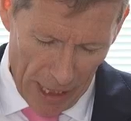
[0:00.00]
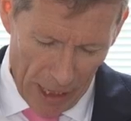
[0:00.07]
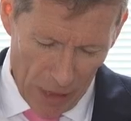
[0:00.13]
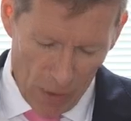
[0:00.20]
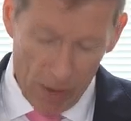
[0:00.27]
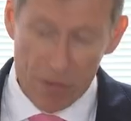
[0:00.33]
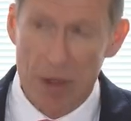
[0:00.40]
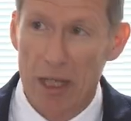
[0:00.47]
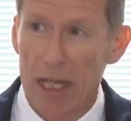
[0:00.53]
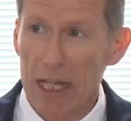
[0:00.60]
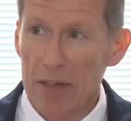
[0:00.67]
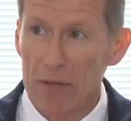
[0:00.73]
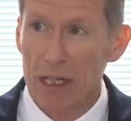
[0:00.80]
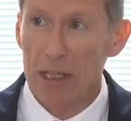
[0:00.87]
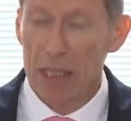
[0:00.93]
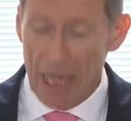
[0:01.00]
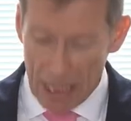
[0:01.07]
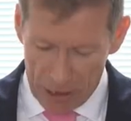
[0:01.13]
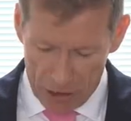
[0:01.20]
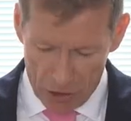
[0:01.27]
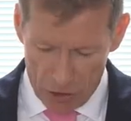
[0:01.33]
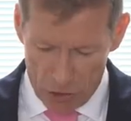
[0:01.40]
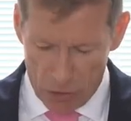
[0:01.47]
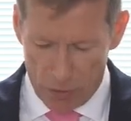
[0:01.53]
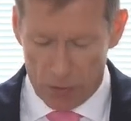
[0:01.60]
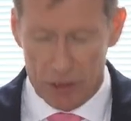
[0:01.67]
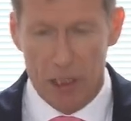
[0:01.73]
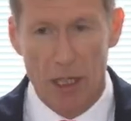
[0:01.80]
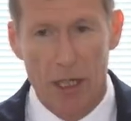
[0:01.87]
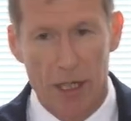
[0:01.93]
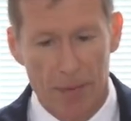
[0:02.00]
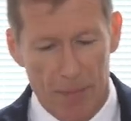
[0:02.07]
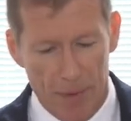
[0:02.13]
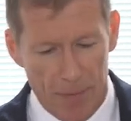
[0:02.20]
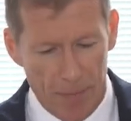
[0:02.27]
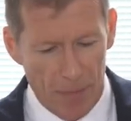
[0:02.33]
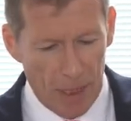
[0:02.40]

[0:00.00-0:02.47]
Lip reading: However, even in that short time,